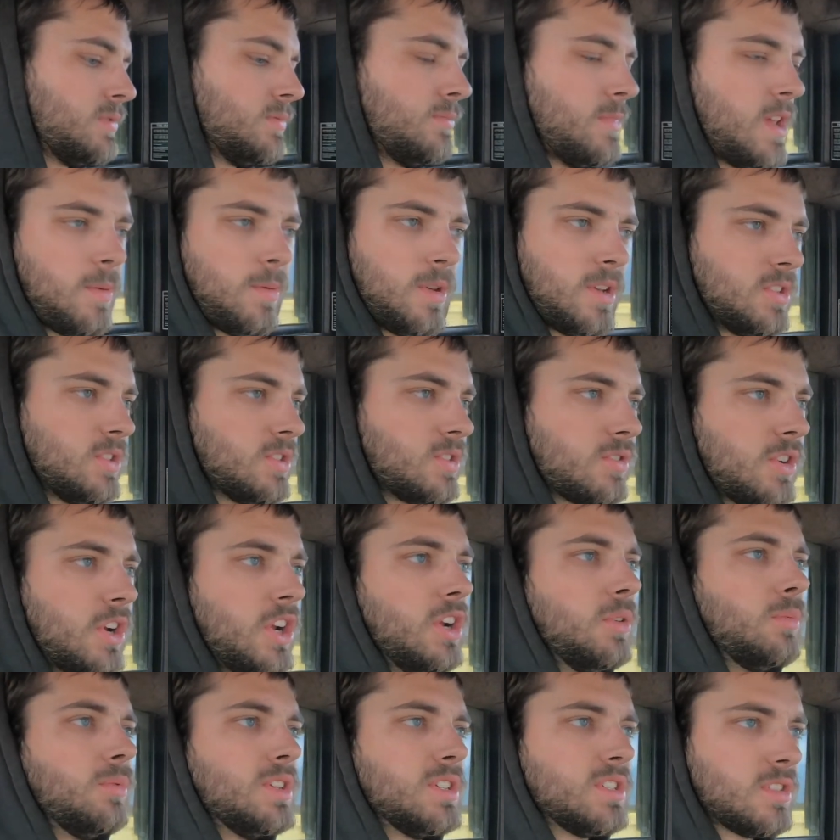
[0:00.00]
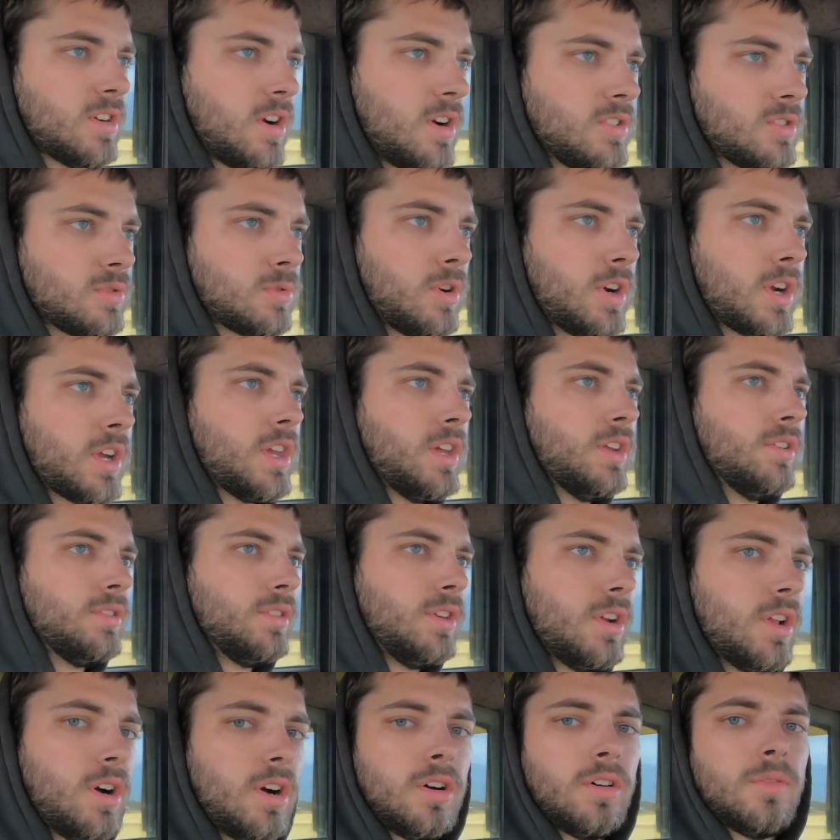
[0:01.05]
Maybe it just randomly starts working,
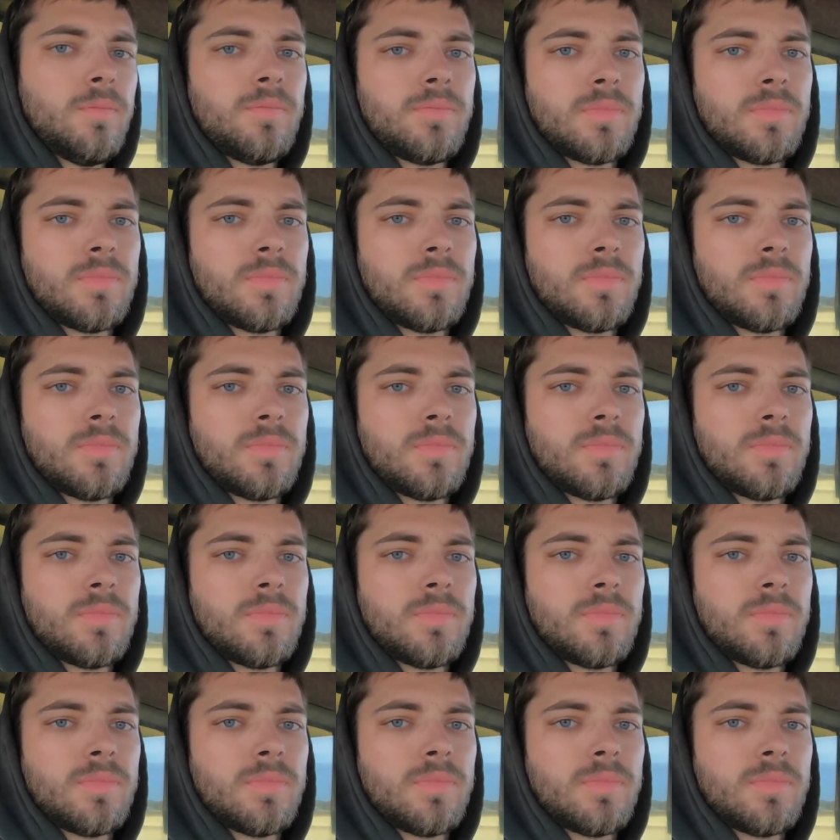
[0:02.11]
you know.